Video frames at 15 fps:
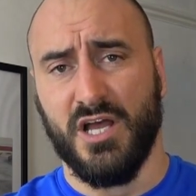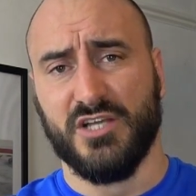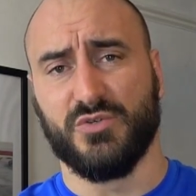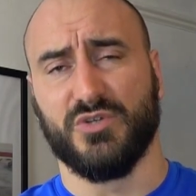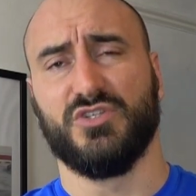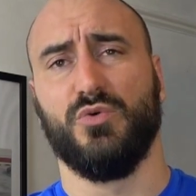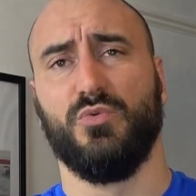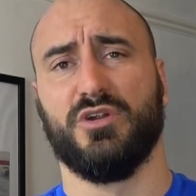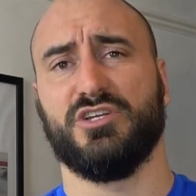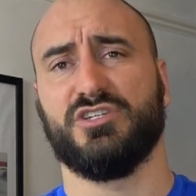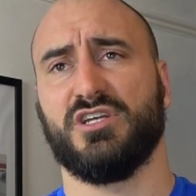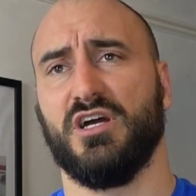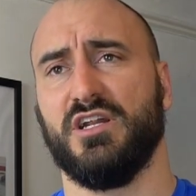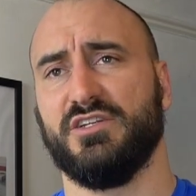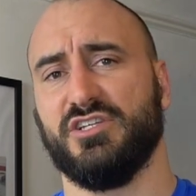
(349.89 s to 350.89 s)
So I don't want to
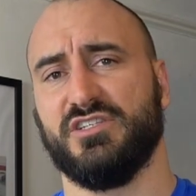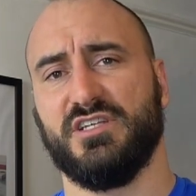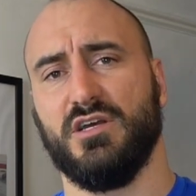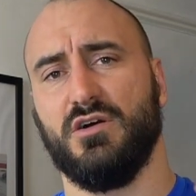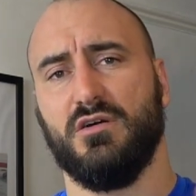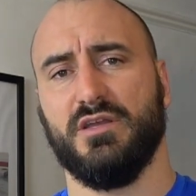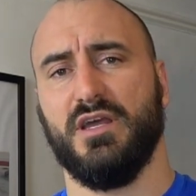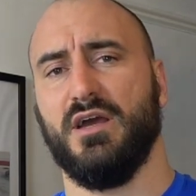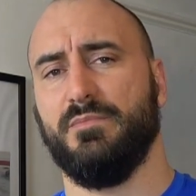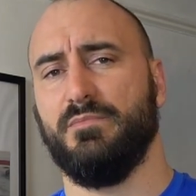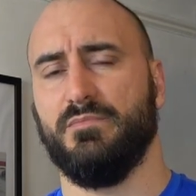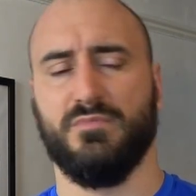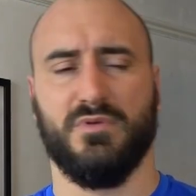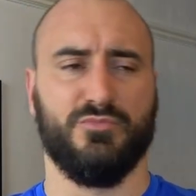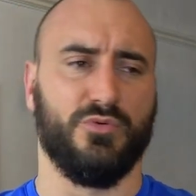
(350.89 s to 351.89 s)
just kind of just say, oh yeah, I'm